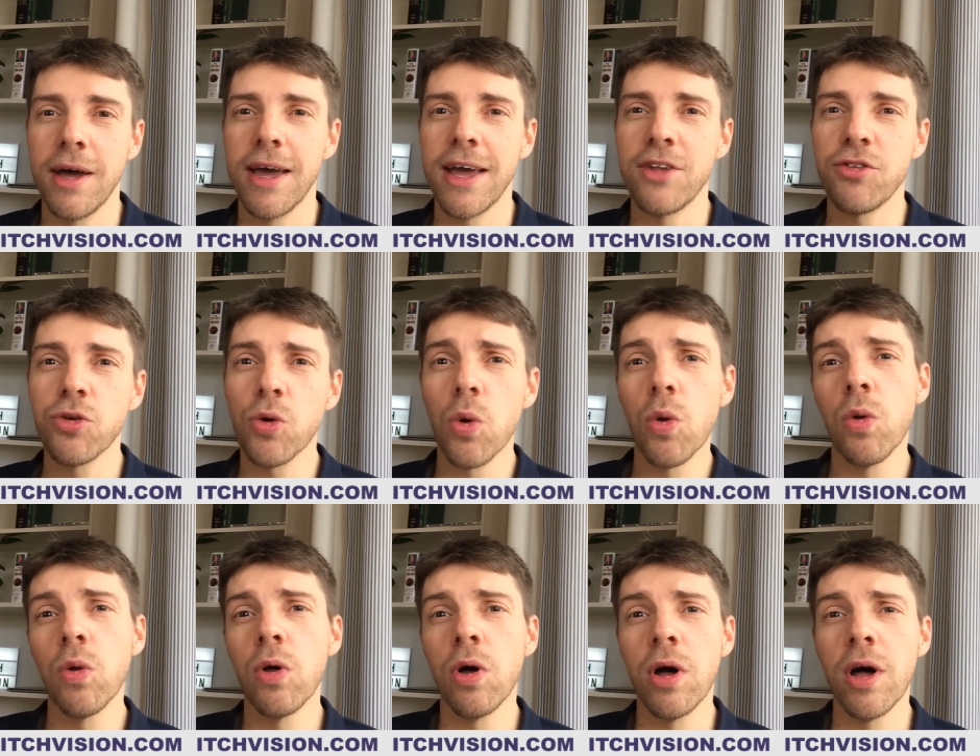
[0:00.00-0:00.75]
It's
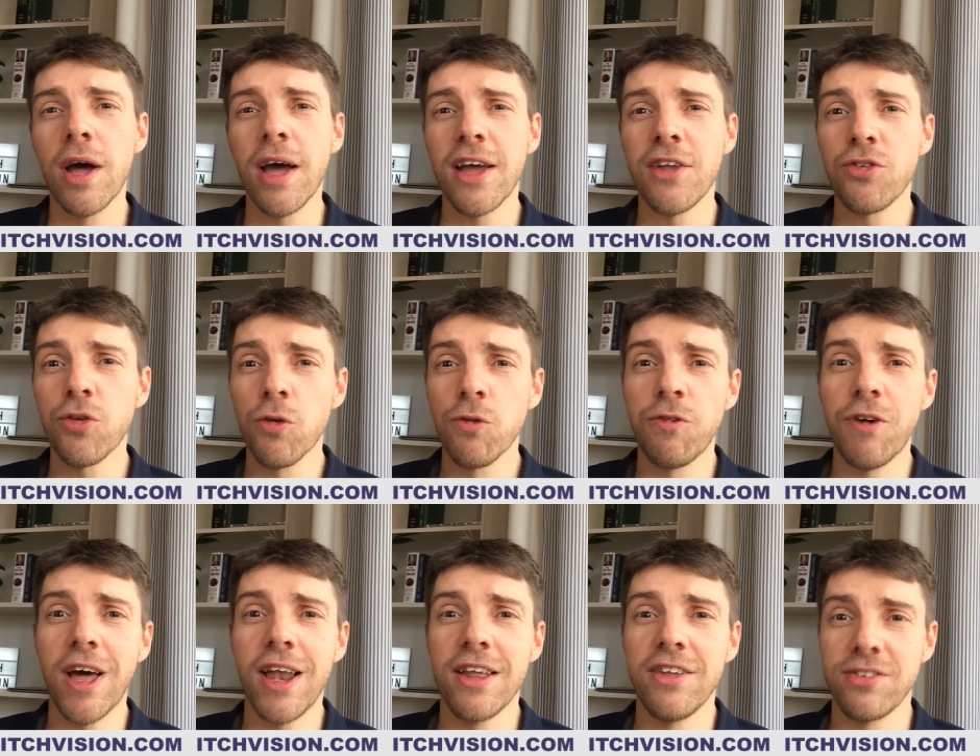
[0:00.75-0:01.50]
all
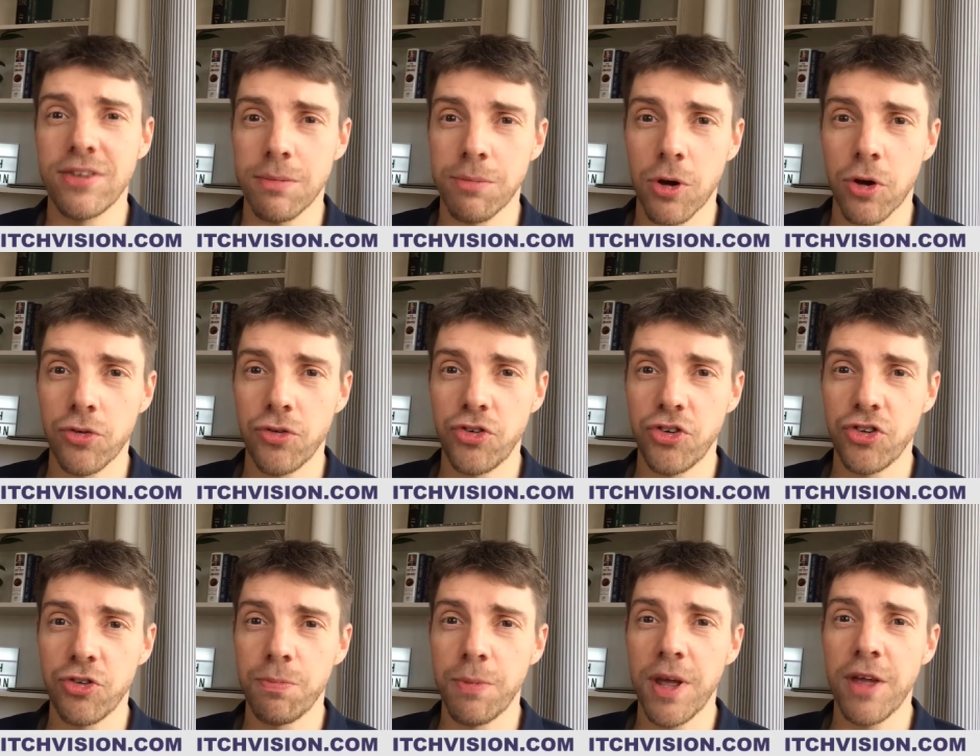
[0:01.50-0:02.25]
fairly
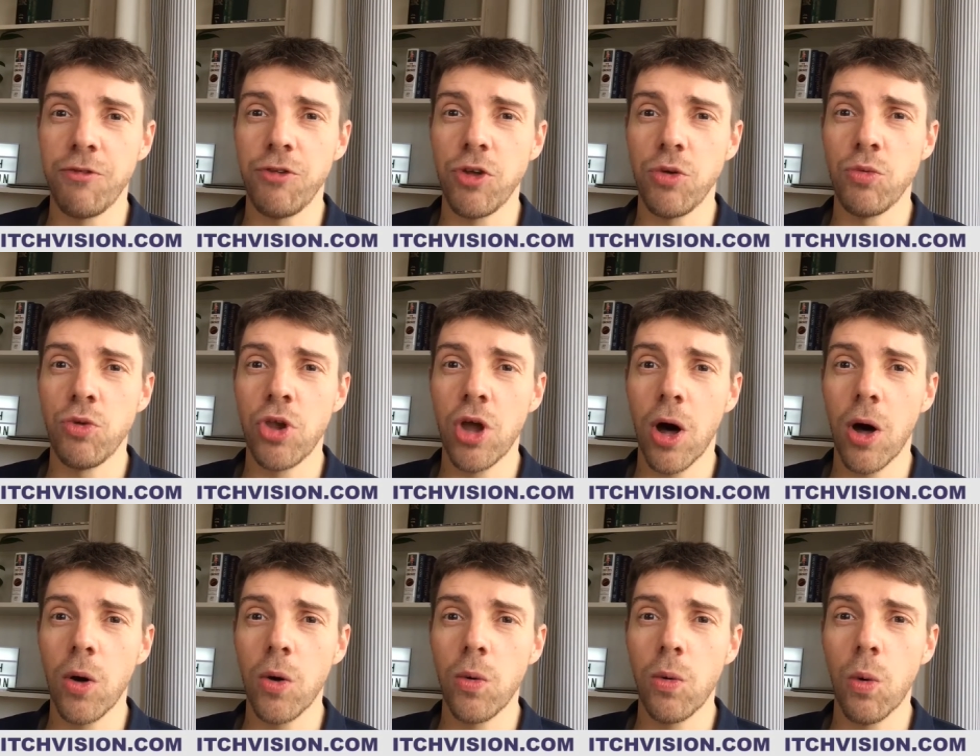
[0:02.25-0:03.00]
subconscious, but if you
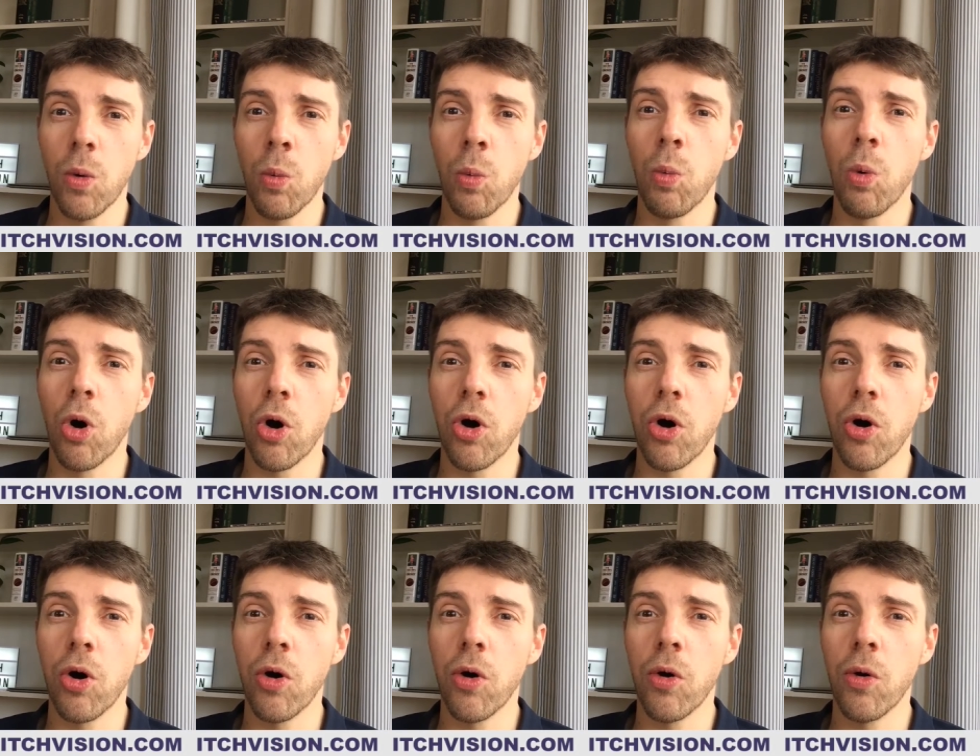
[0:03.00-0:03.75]
know
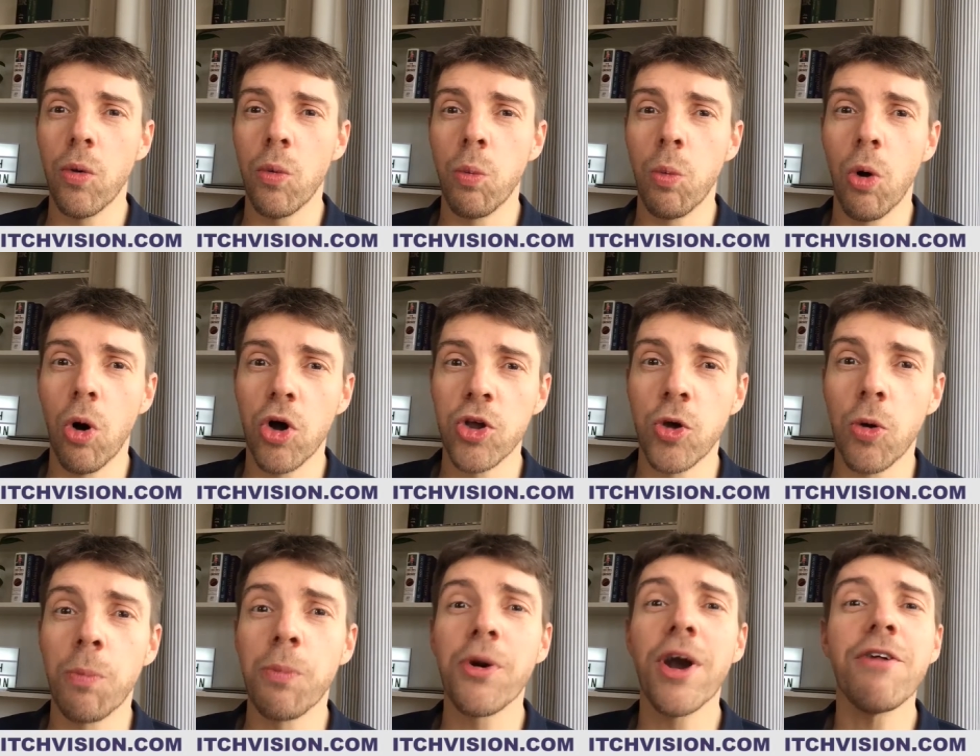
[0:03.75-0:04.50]
what
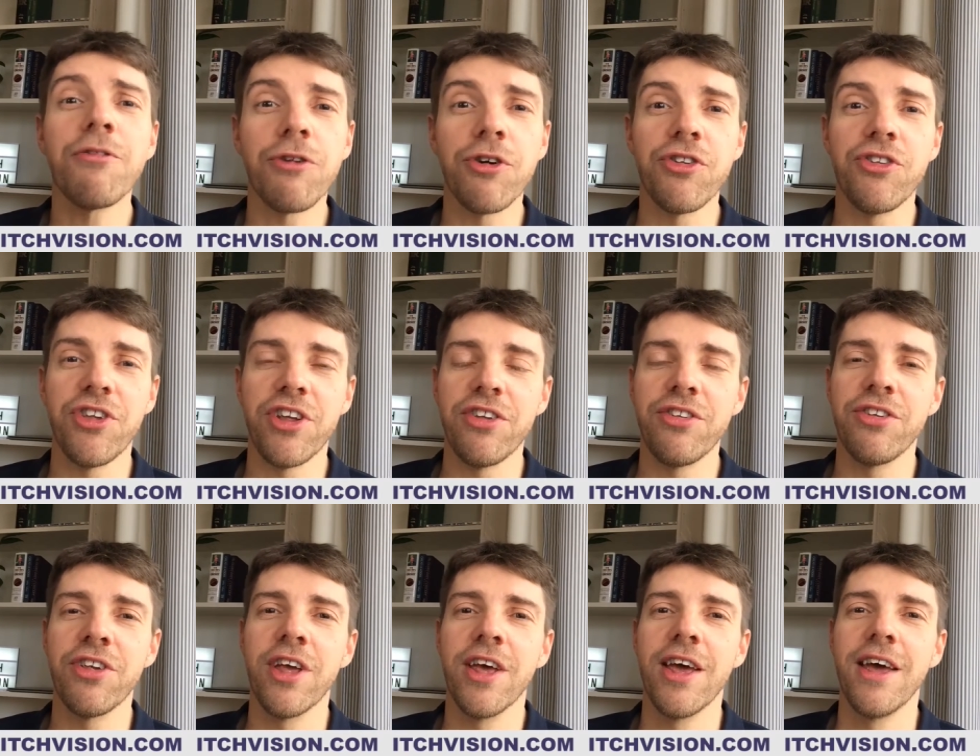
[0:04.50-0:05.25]
your preference
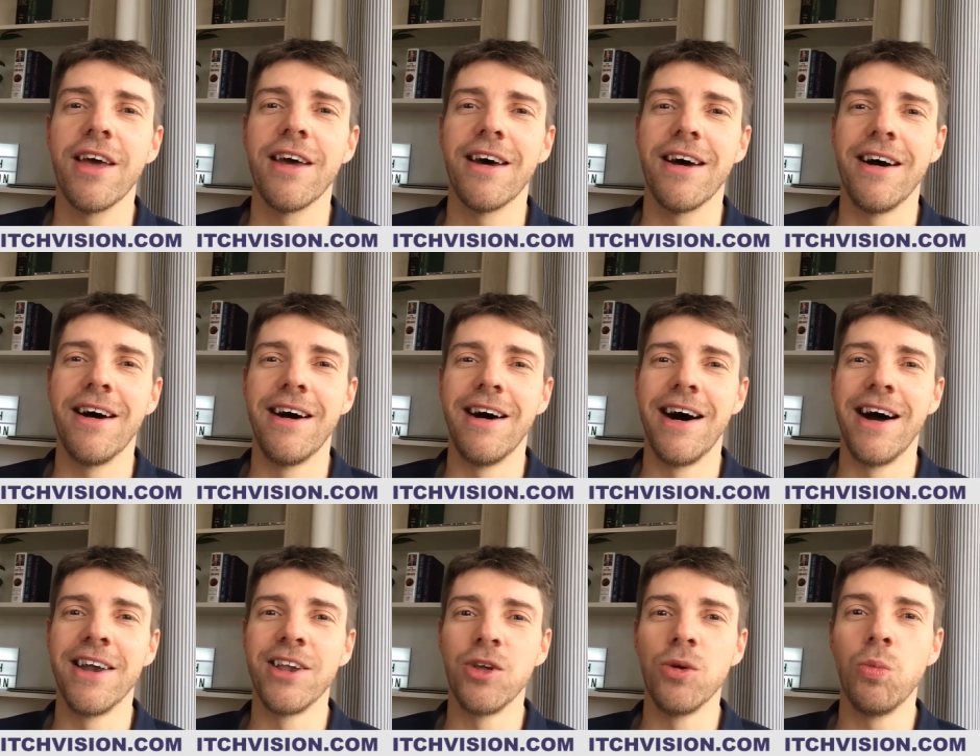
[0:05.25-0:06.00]
is
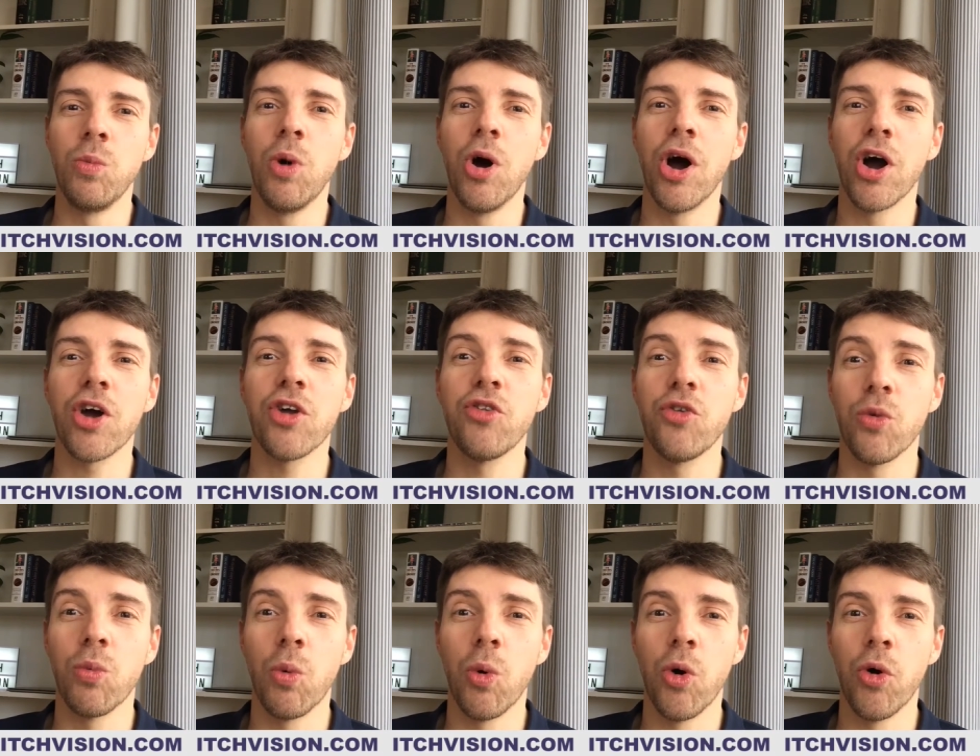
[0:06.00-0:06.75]
and you work
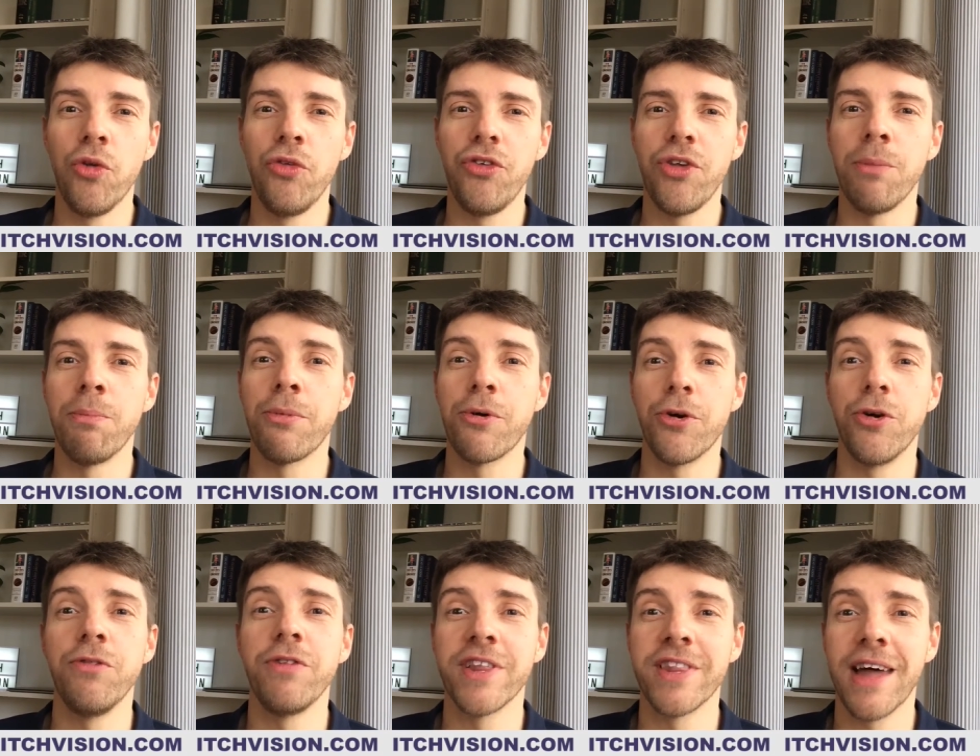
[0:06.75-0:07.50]
towards
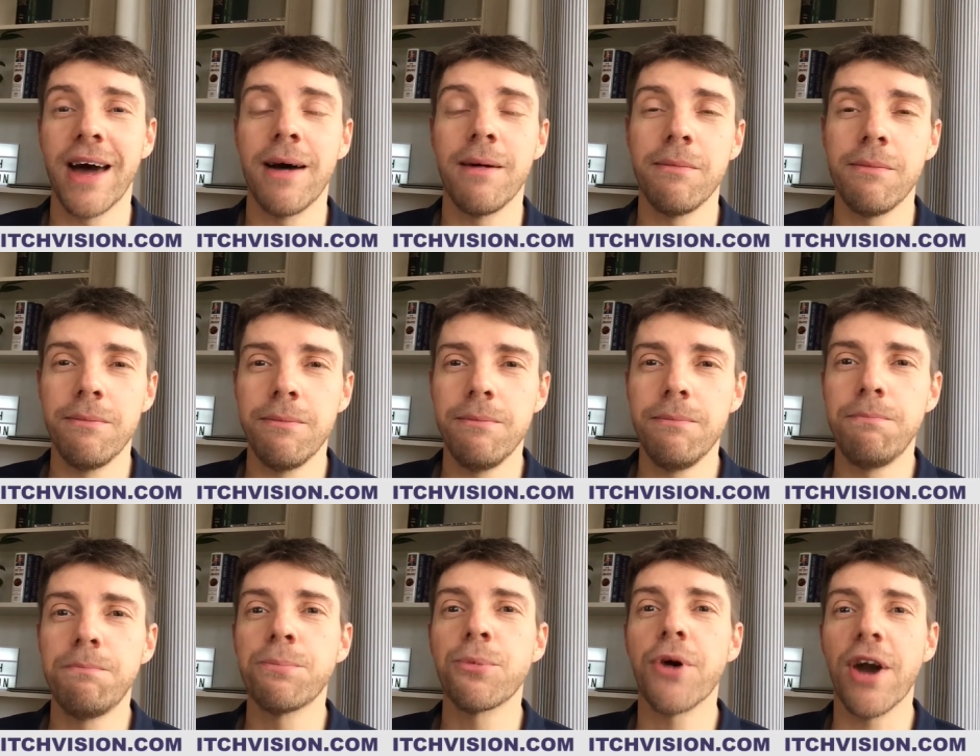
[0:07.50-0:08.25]
improving that
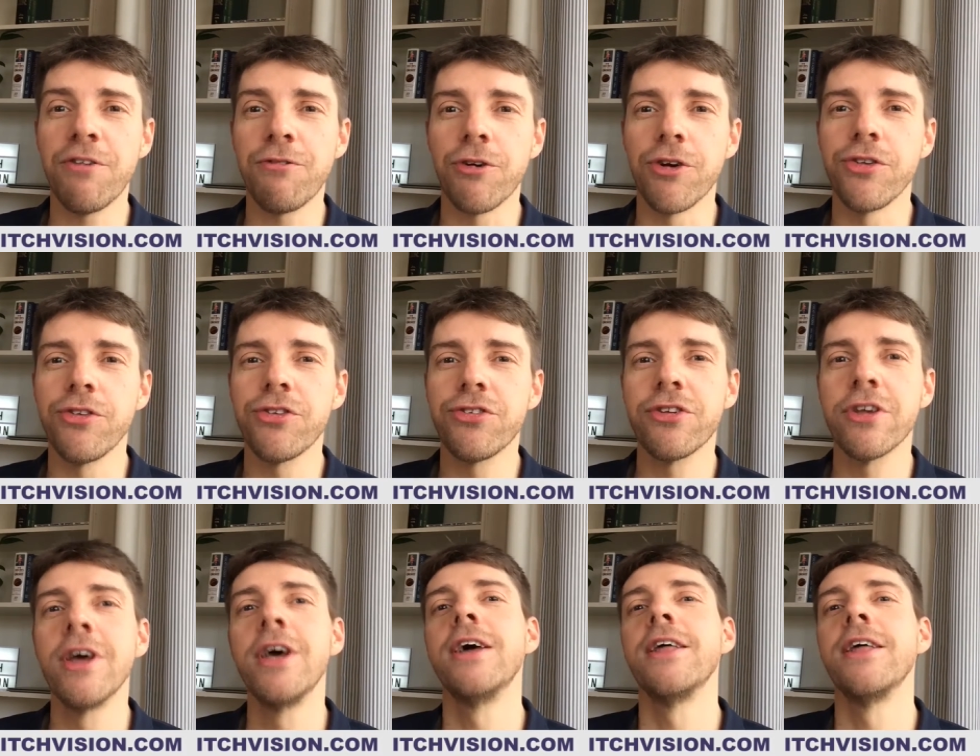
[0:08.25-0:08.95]
preference,